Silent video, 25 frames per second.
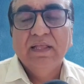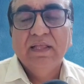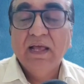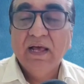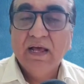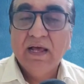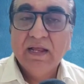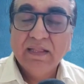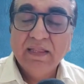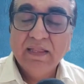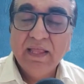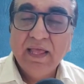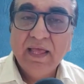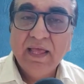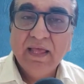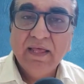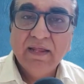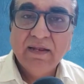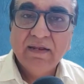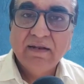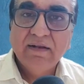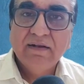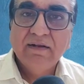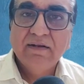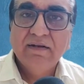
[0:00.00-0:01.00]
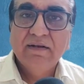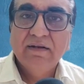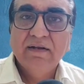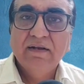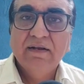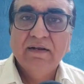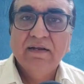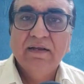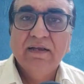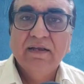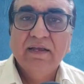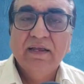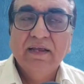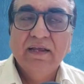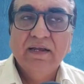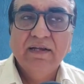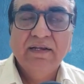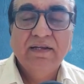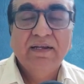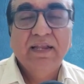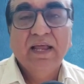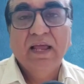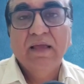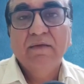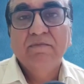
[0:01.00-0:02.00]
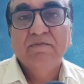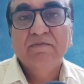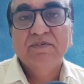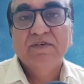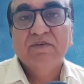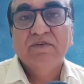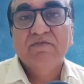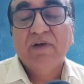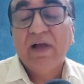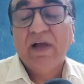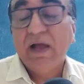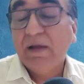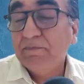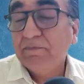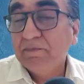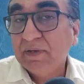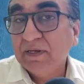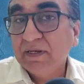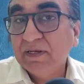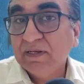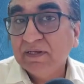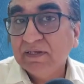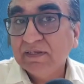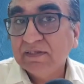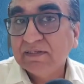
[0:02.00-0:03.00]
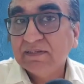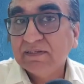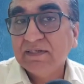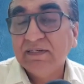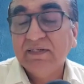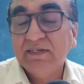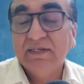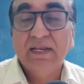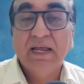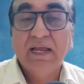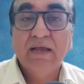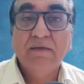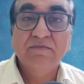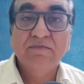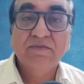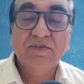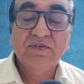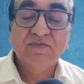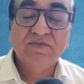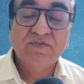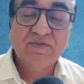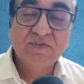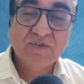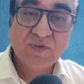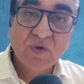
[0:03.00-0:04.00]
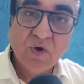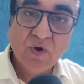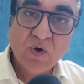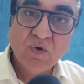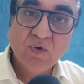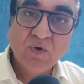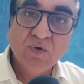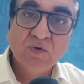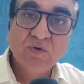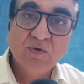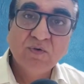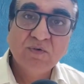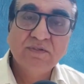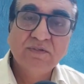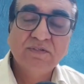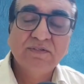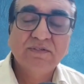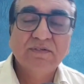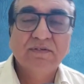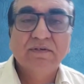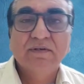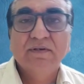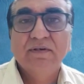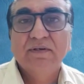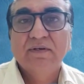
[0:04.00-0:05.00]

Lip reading: They are there in times of happiness, in times of sorrows.